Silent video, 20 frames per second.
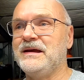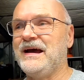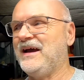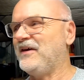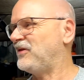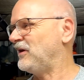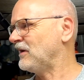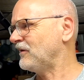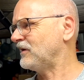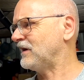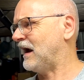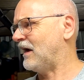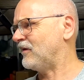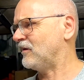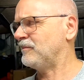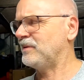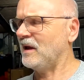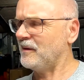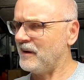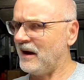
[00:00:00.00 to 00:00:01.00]
I think the
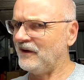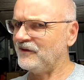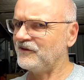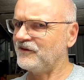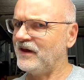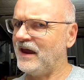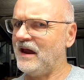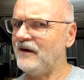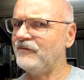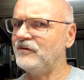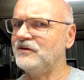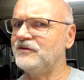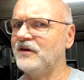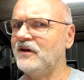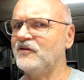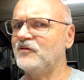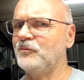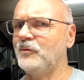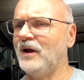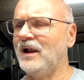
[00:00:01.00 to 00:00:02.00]
other BMSs have this
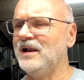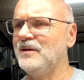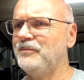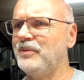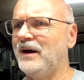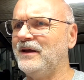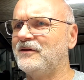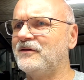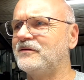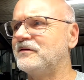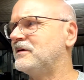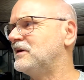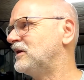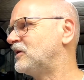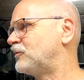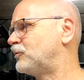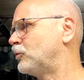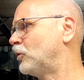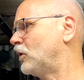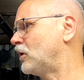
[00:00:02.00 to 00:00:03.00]
as well, but
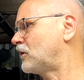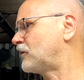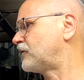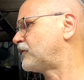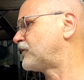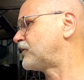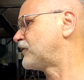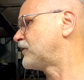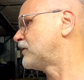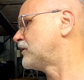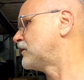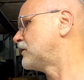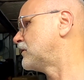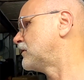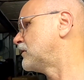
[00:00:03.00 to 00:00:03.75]
it works.